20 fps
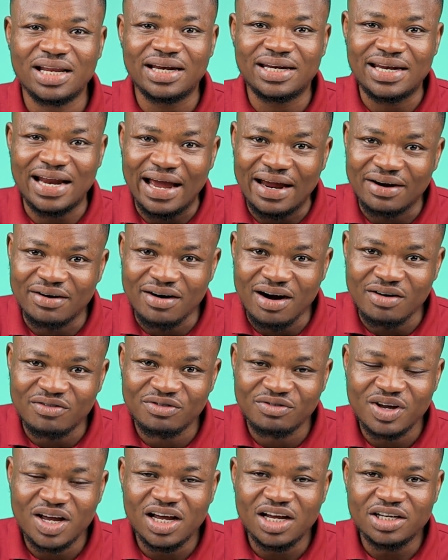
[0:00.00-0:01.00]
the
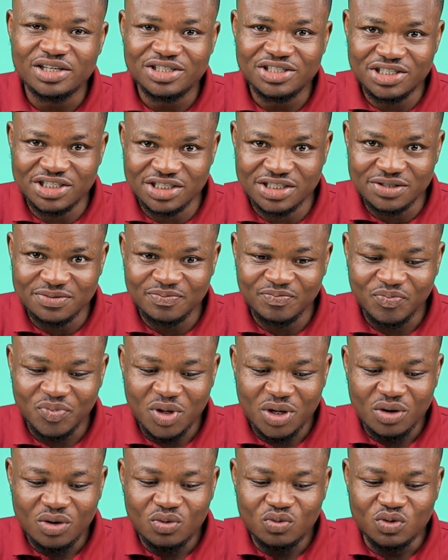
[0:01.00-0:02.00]
digraph sh,
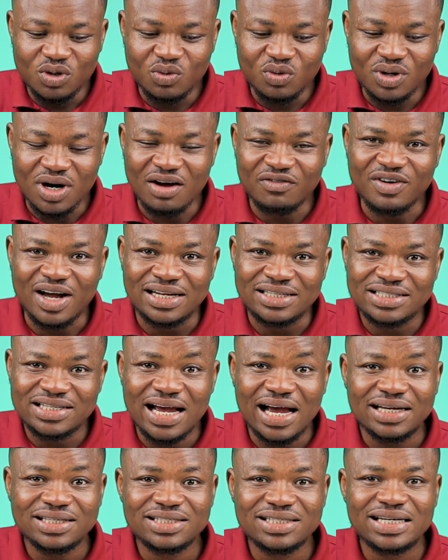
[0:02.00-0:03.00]
we would have
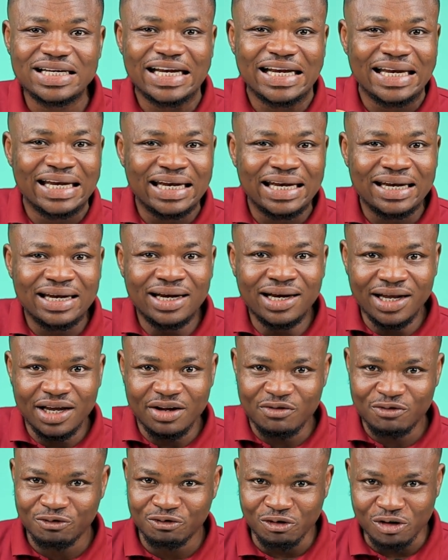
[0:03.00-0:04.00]
attached
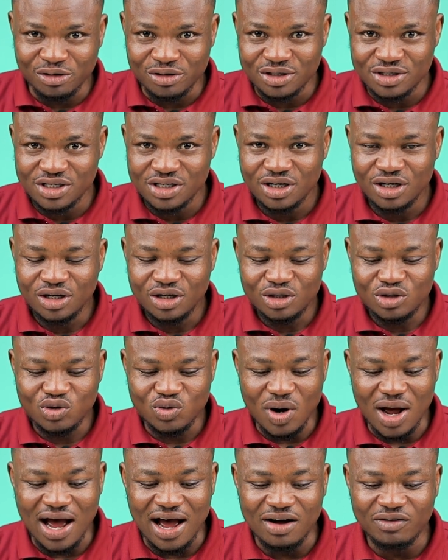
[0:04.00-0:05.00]
in front to
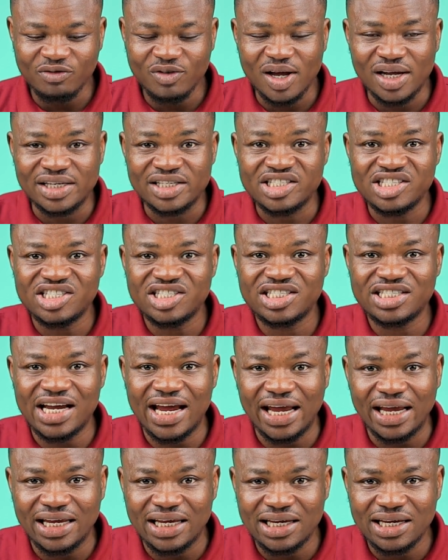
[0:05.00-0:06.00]
have in
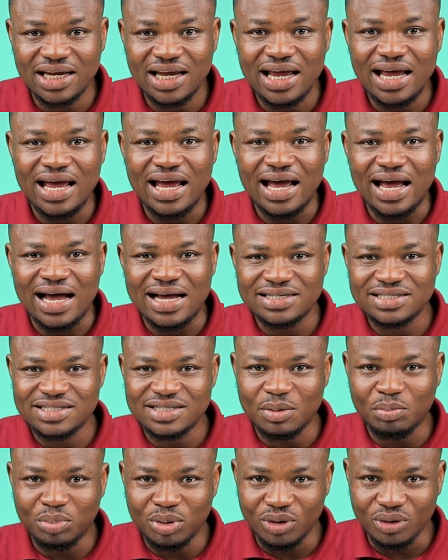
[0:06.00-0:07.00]
chain as
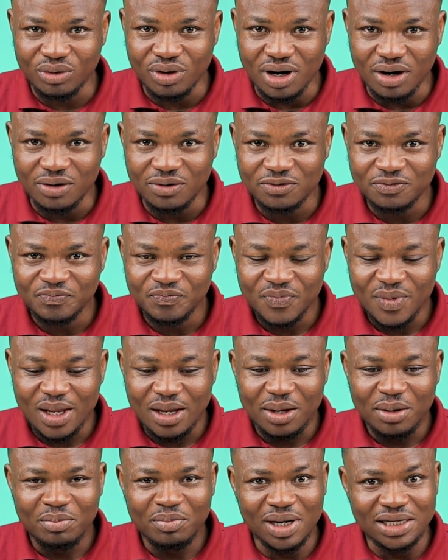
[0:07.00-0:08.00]
the plural.
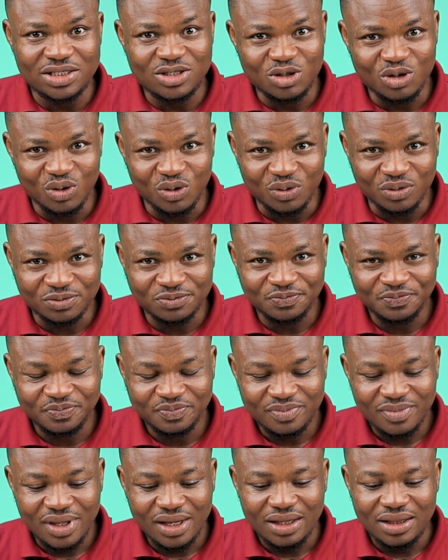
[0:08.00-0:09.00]
But no,
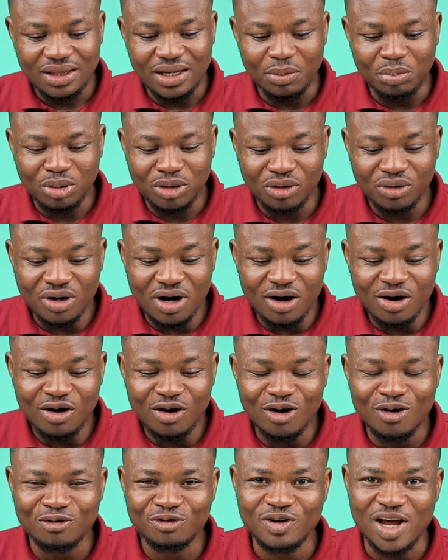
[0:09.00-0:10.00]
the plural
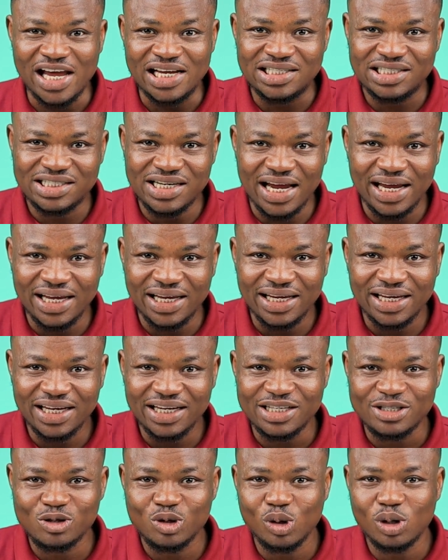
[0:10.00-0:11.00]
of a chain
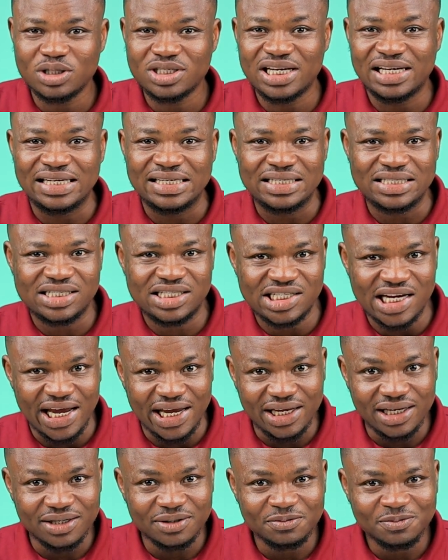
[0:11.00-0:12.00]
is not in
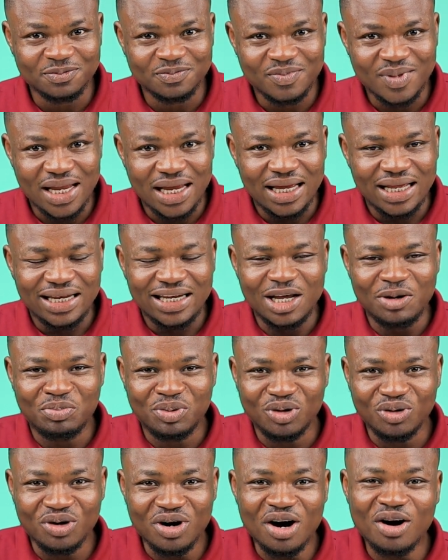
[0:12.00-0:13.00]
chain. The
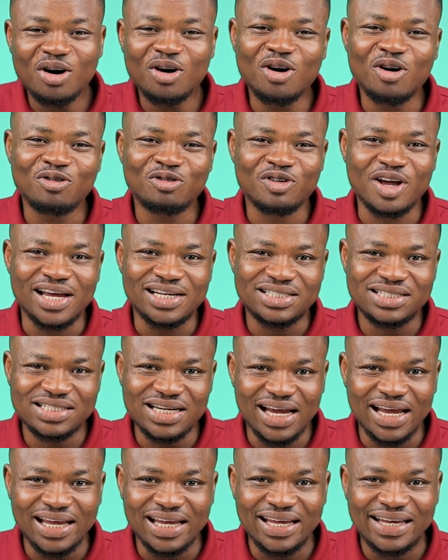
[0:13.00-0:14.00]
plural of a
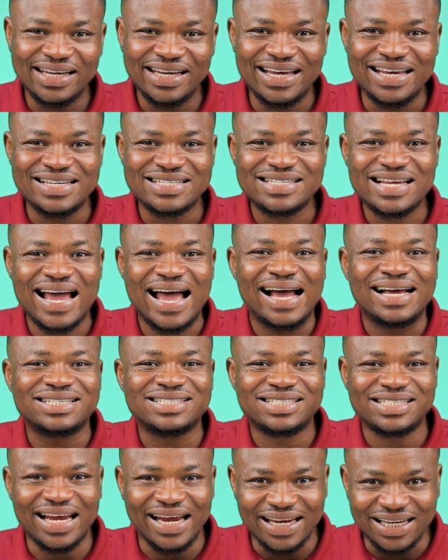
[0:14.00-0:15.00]
chain is a
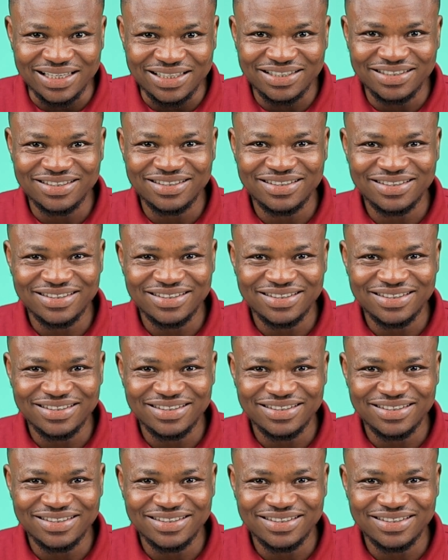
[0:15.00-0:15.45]
chain.